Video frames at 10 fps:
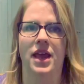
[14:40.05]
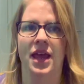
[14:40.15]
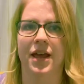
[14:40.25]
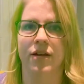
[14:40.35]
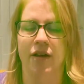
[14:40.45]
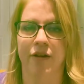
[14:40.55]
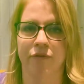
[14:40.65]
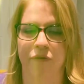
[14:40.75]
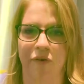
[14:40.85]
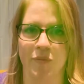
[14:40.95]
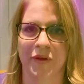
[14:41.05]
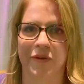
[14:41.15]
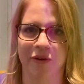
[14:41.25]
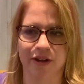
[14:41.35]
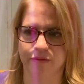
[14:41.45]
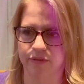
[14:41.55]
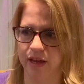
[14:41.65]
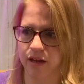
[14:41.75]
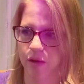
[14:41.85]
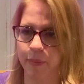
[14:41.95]
hit from the Lord of
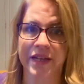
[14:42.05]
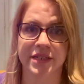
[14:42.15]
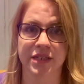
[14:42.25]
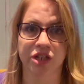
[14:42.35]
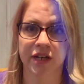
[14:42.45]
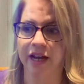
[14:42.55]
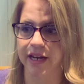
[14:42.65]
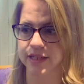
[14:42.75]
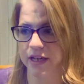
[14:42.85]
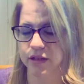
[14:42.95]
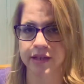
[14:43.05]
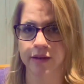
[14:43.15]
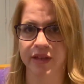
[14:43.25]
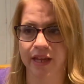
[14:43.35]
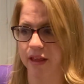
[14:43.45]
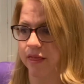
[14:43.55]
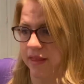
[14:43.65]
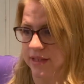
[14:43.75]
pay attention, I got to tell you something.